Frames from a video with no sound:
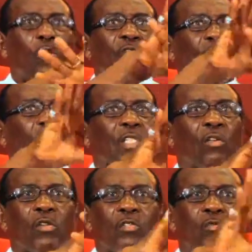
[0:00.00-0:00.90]
if you look at
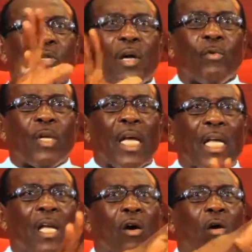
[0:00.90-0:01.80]
all the soca monarch,
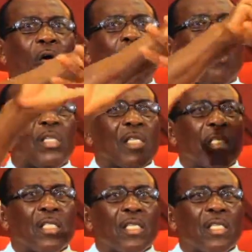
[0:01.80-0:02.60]
all the, the,